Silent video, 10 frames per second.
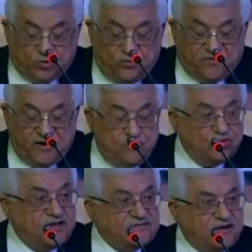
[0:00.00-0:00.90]
which the
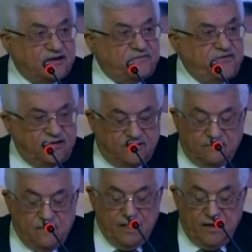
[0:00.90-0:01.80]
occupation
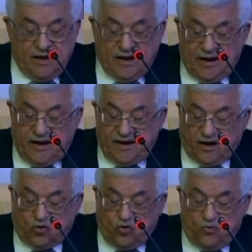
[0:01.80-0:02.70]
authorities put
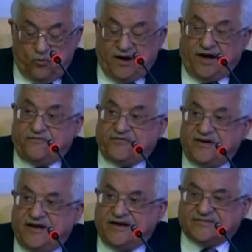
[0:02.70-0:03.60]
at the disposal
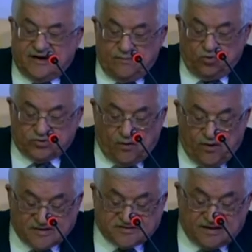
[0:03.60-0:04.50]
of
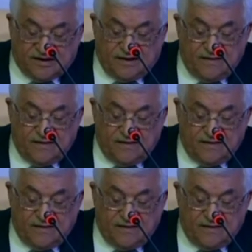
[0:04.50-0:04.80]
extremists